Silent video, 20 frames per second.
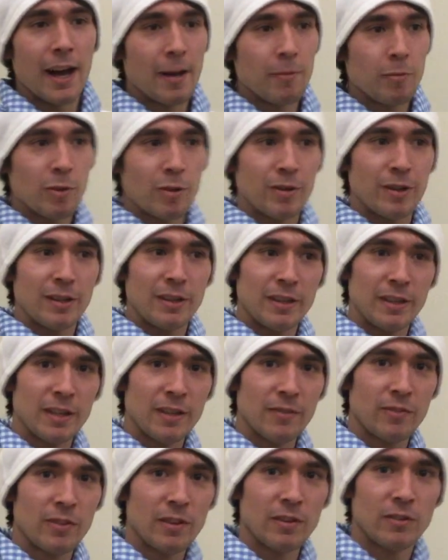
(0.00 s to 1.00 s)
I'm going to
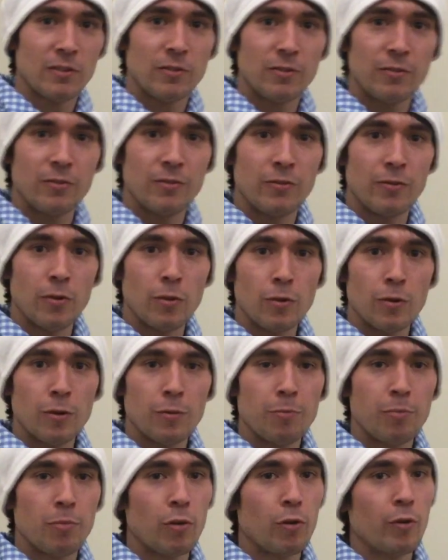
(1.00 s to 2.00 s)
give this
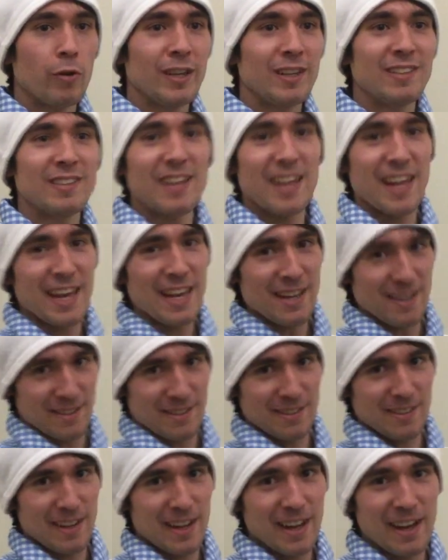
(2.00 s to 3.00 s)

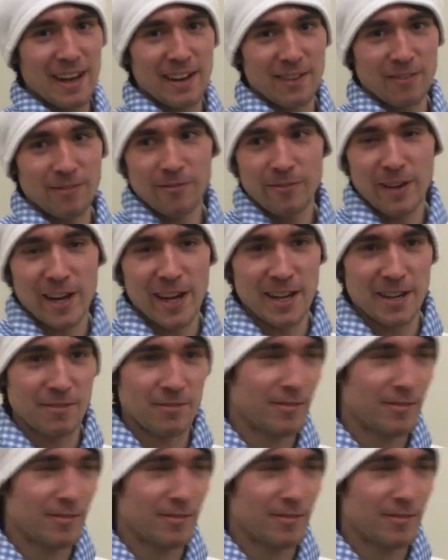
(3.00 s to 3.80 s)
4.8 out of 5.